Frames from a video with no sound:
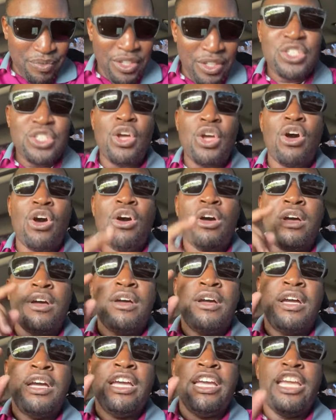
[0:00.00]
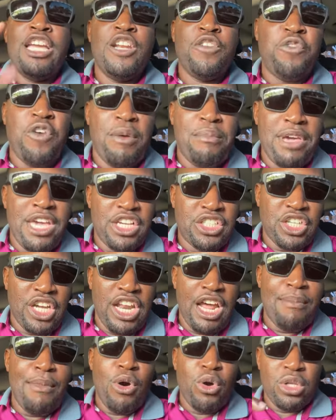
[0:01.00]
So, information
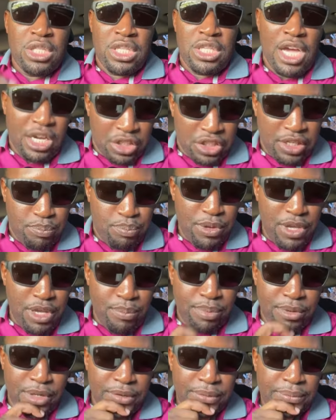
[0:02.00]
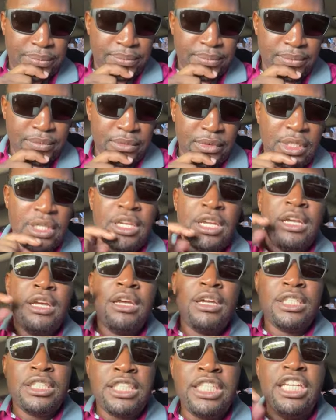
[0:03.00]
about taxi people.
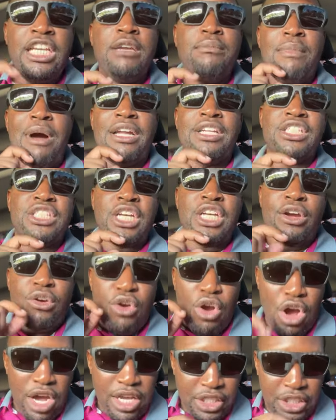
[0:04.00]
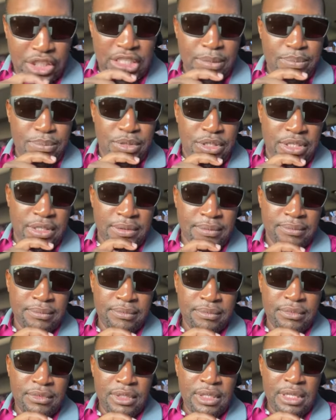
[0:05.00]
Team manager Roy Simpson
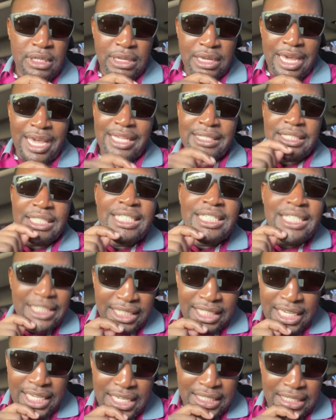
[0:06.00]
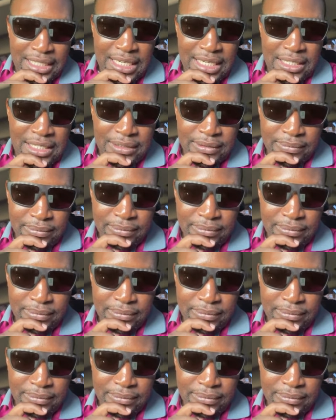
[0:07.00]
has indicated